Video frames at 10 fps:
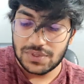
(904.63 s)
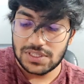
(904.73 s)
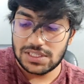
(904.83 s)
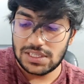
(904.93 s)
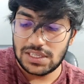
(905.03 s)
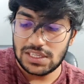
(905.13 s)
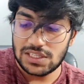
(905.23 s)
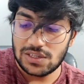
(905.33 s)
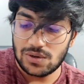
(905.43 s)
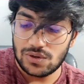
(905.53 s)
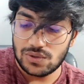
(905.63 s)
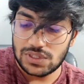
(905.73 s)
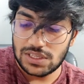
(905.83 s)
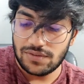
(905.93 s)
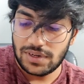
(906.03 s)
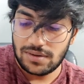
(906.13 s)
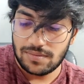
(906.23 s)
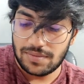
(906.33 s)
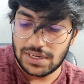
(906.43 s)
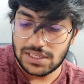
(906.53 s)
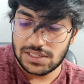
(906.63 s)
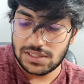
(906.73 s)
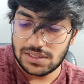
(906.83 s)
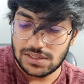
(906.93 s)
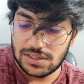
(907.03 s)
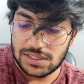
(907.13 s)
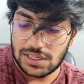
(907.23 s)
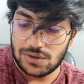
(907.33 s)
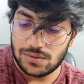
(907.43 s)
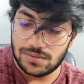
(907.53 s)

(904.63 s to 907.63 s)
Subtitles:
c is equal to c1 plus c2,